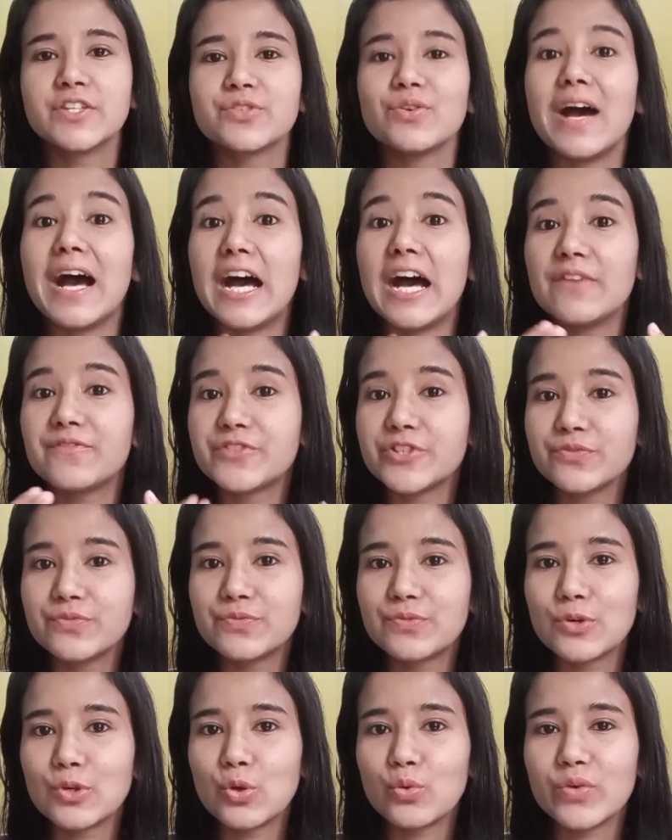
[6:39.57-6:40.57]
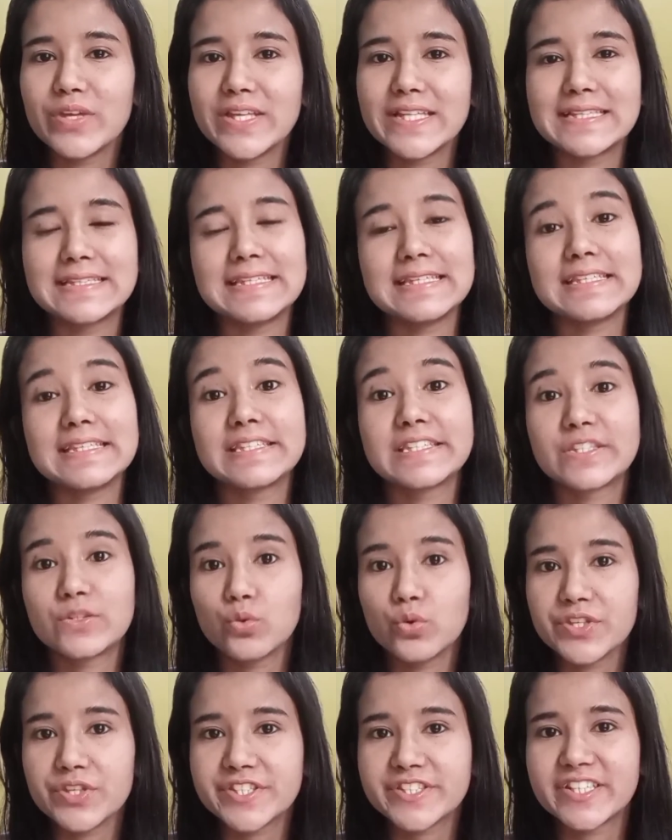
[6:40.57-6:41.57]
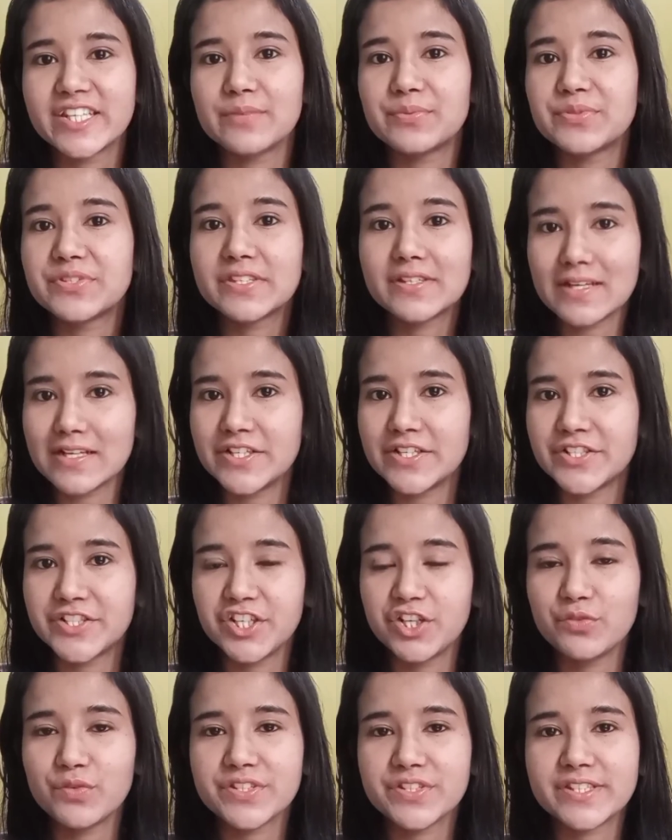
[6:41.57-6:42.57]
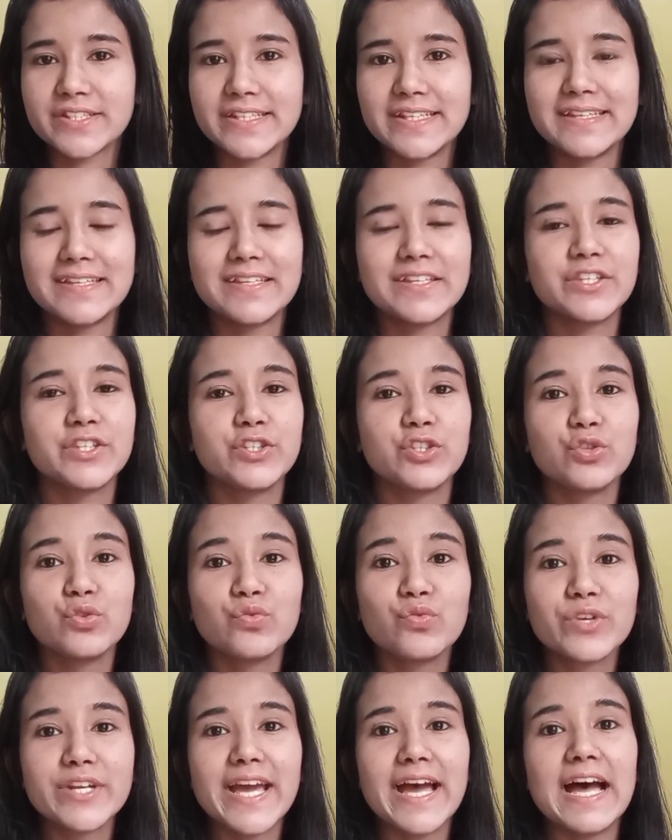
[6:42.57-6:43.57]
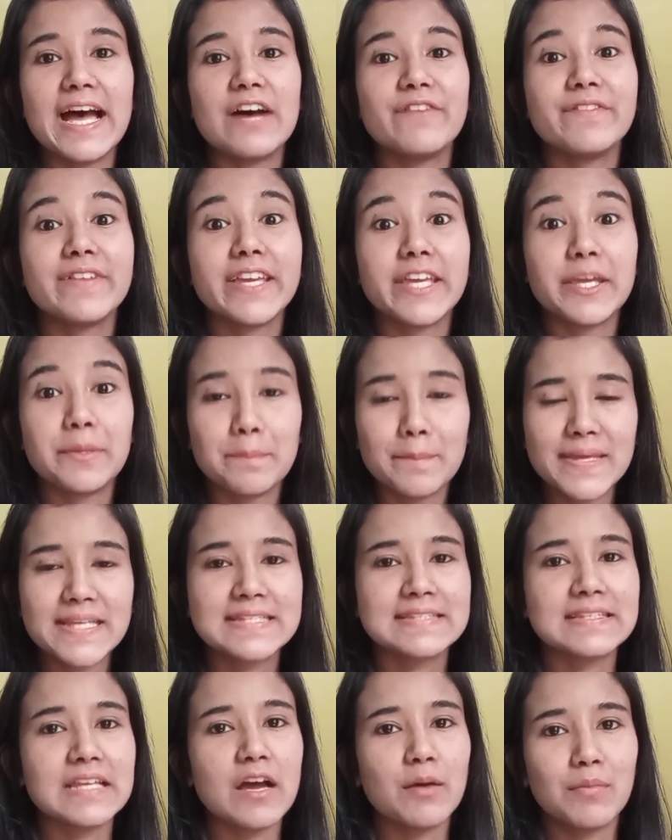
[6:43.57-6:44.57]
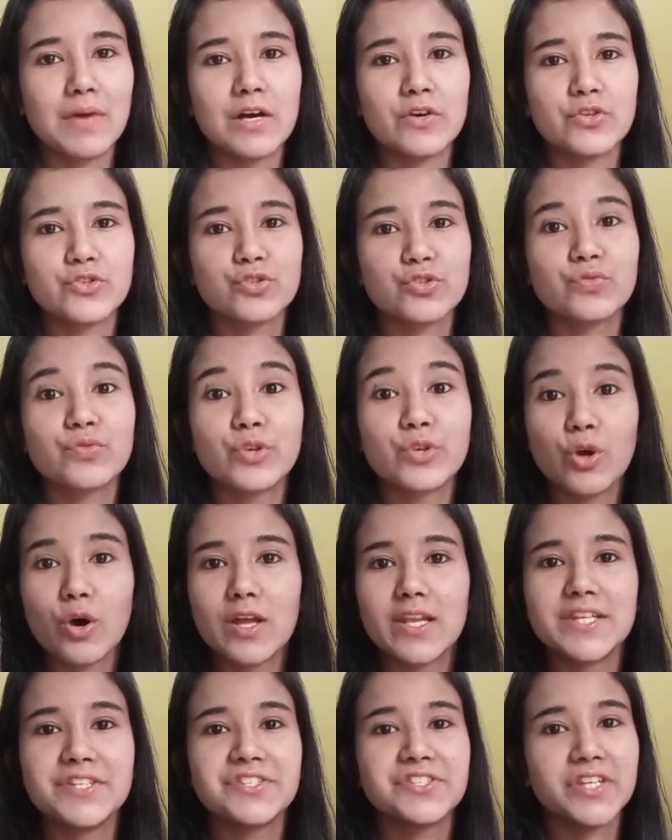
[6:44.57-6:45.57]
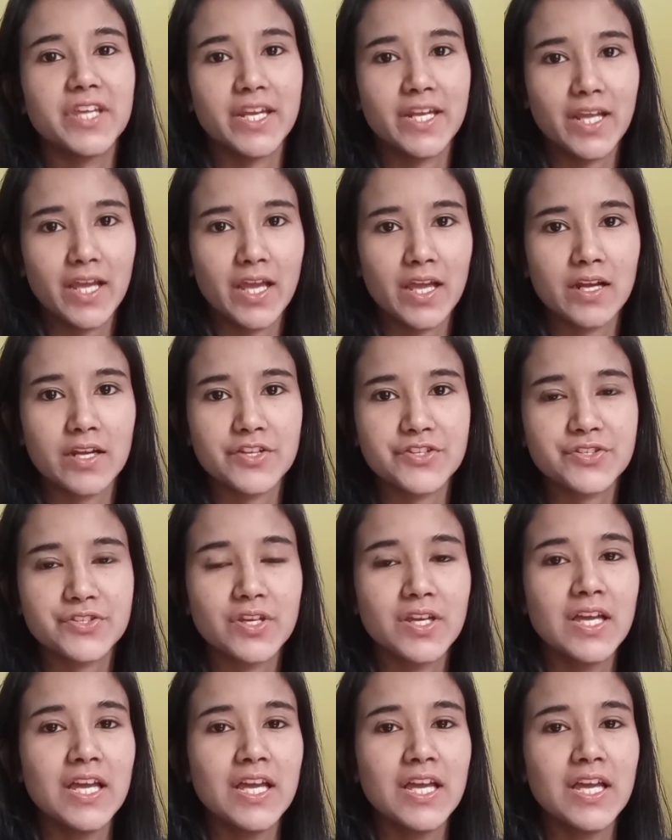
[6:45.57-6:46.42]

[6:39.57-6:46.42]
So after following these two steps continuously, you would have immense amount of knowledge in English.